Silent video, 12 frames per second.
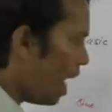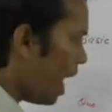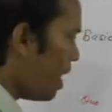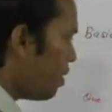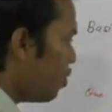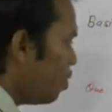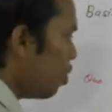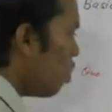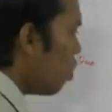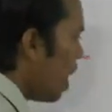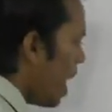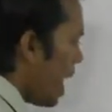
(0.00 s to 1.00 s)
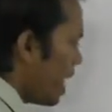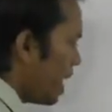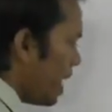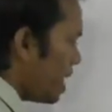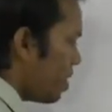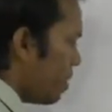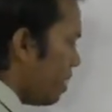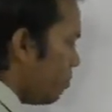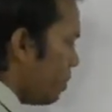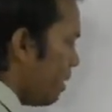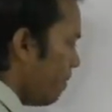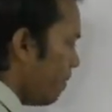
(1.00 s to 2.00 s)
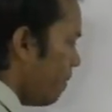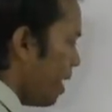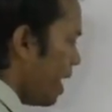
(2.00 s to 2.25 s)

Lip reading: And you know, at STP,